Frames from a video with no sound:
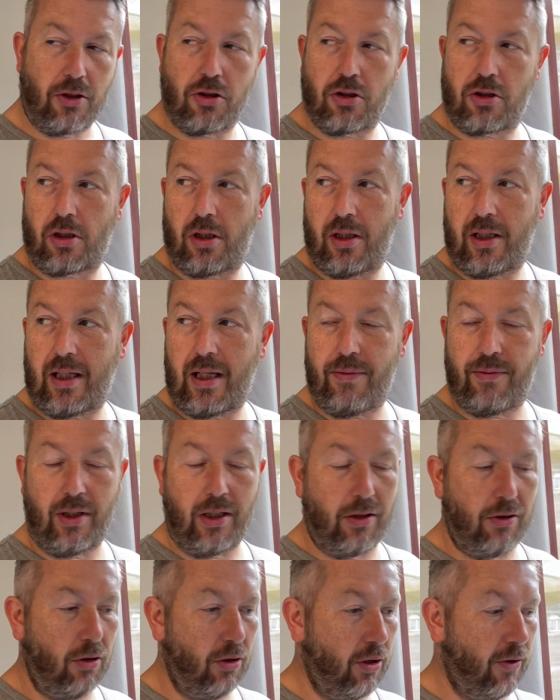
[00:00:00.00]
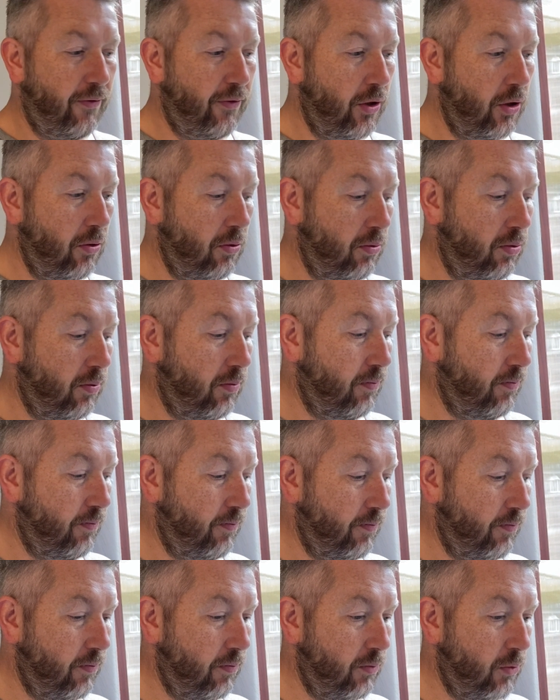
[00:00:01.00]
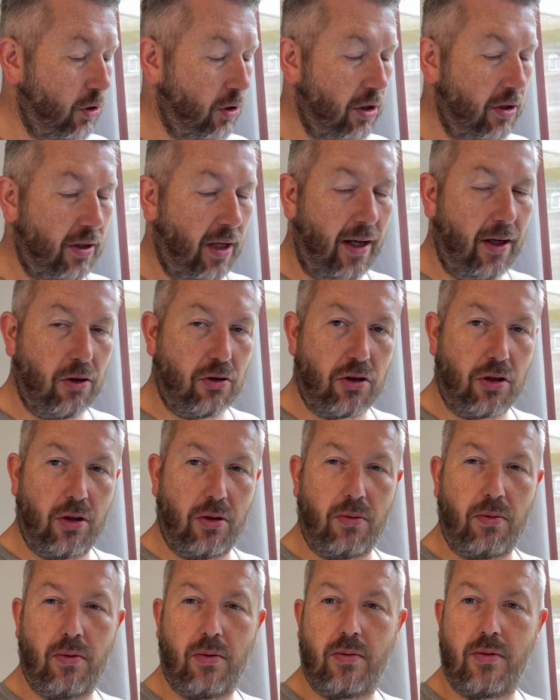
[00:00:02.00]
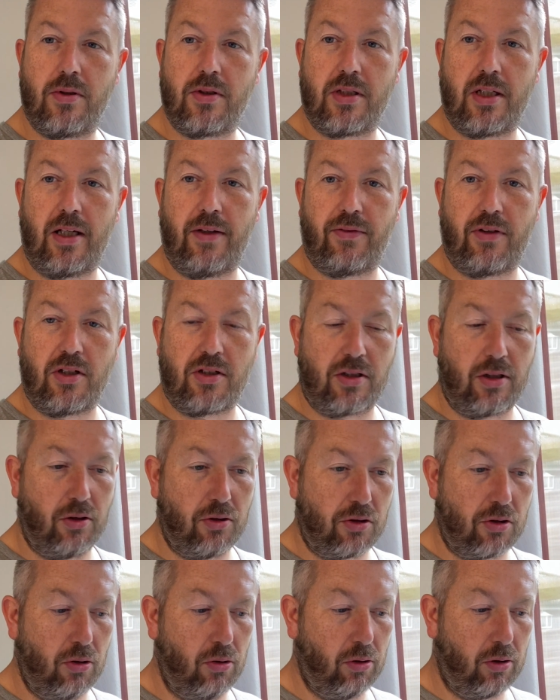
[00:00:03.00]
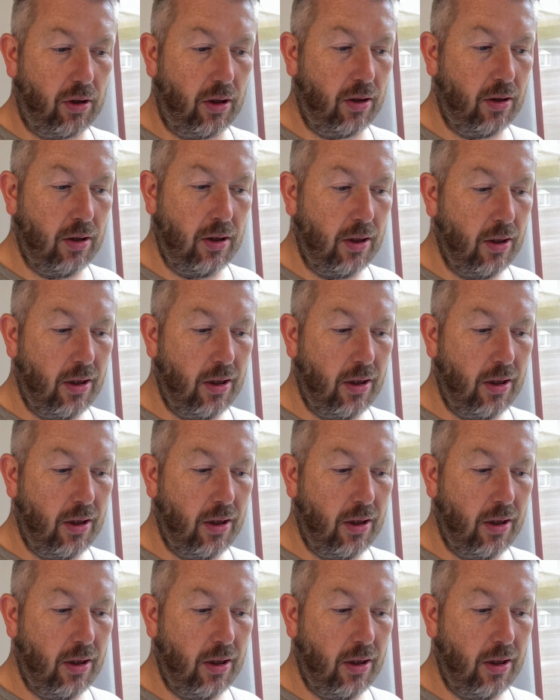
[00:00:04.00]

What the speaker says: just going to give it another day or two, see if they're still sulking.